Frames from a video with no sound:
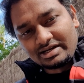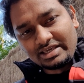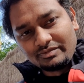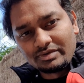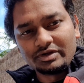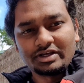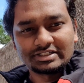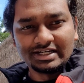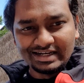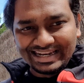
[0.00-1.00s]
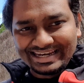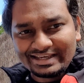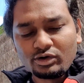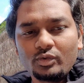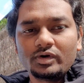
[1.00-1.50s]
even when you're actually
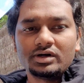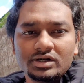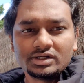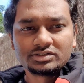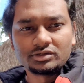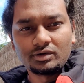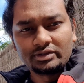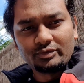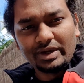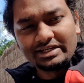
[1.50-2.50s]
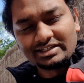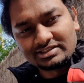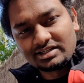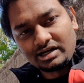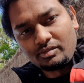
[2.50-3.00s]
leaning over, so the weight
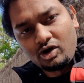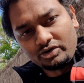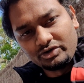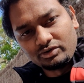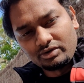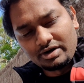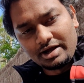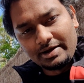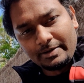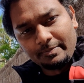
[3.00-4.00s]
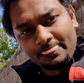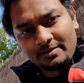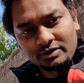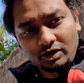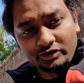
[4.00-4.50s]
doesn't come on your
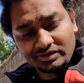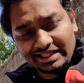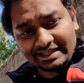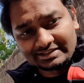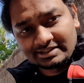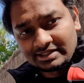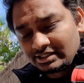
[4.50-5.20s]
legs.